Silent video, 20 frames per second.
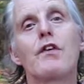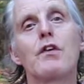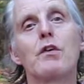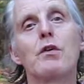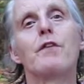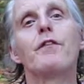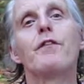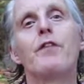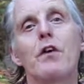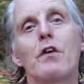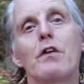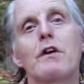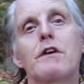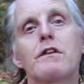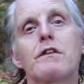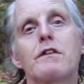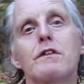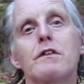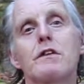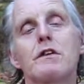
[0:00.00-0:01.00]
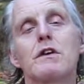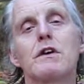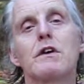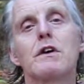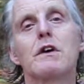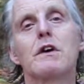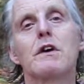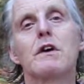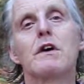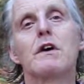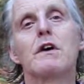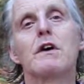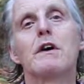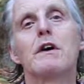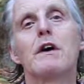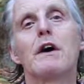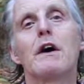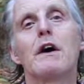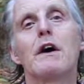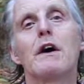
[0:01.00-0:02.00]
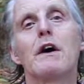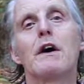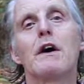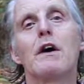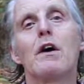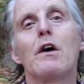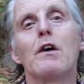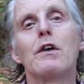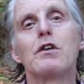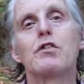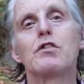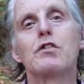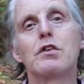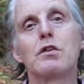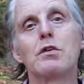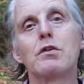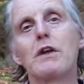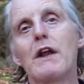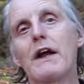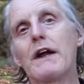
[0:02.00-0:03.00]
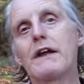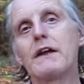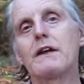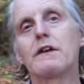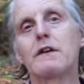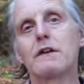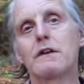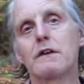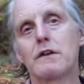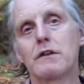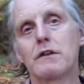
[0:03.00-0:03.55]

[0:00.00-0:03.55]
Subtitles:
through a forest on a 2-lane